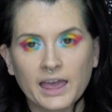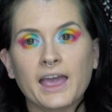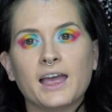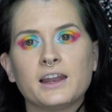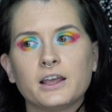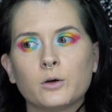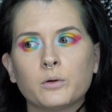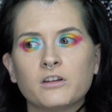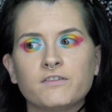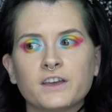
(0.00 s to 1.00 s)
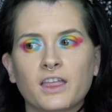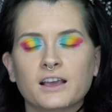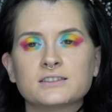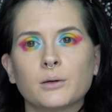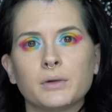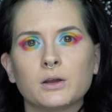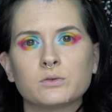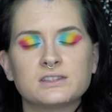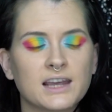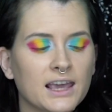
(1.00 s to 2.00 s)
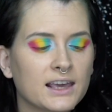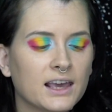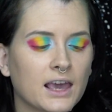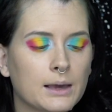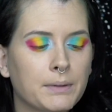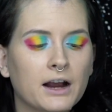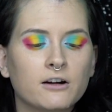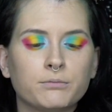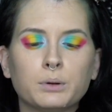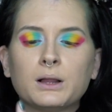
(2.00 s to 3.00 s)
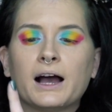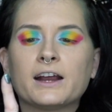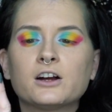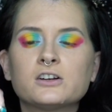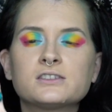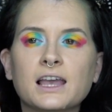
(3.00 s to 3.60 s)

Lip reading: and it would feel like somebody was taking a pair of pliers